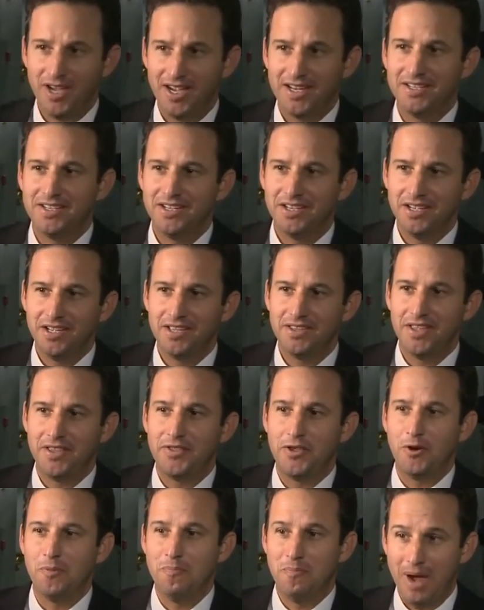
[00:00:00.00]
The idea
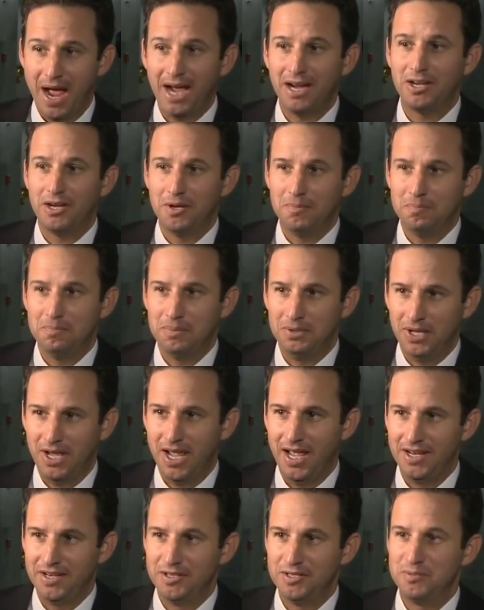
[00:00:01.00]
that their backup
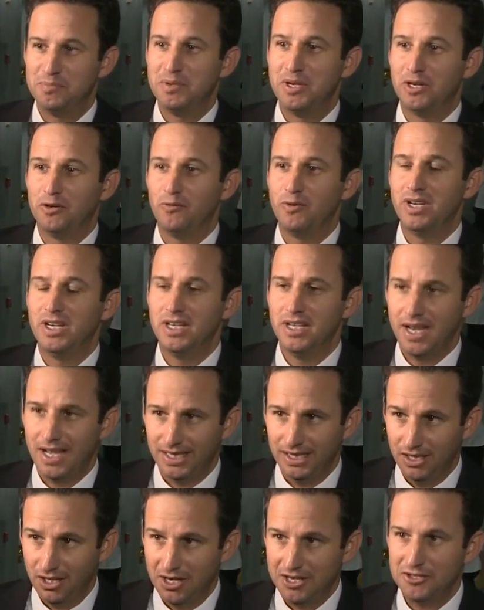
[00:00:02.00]
plan is being written
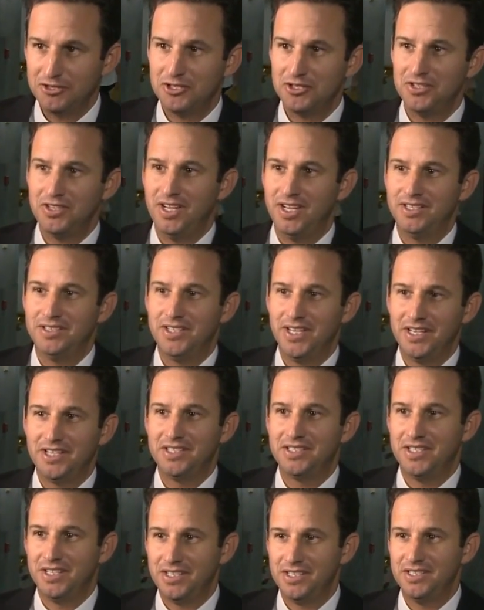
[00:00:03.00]
at lunch and
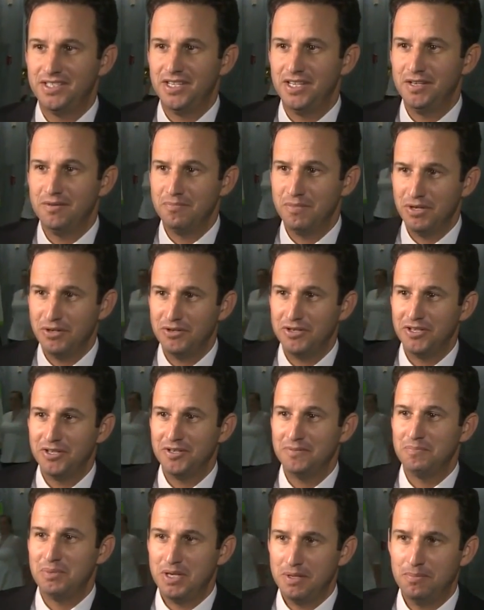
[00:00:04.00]
takes 16
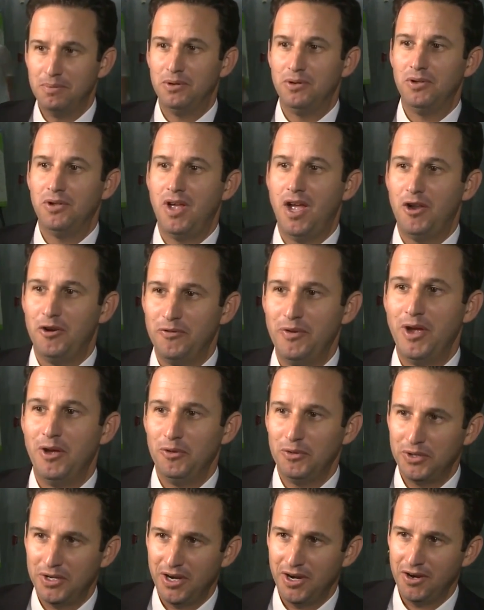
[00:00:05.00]
million people out of
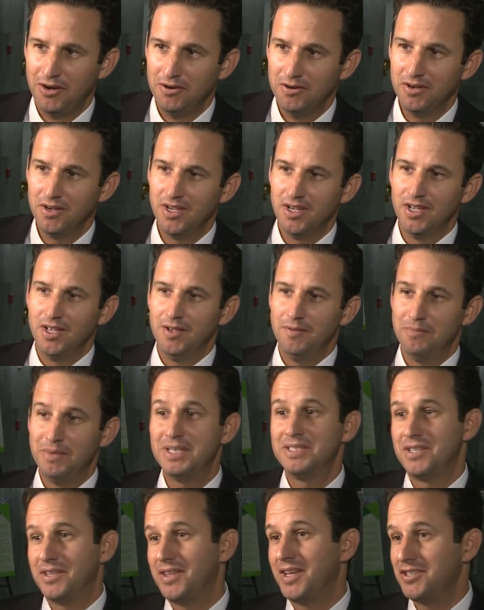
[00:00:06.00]
health care
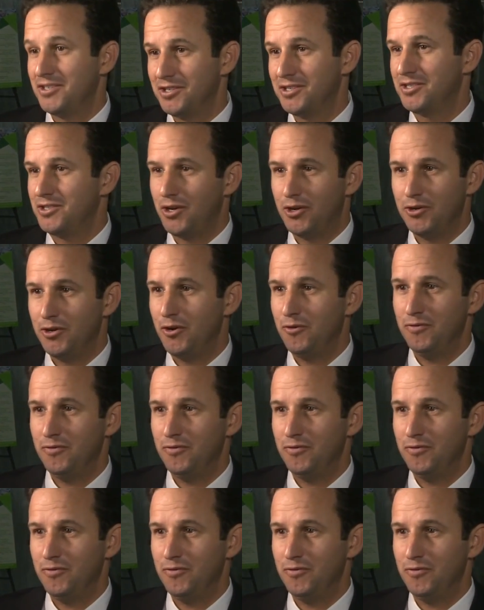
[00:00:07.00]
means that they should start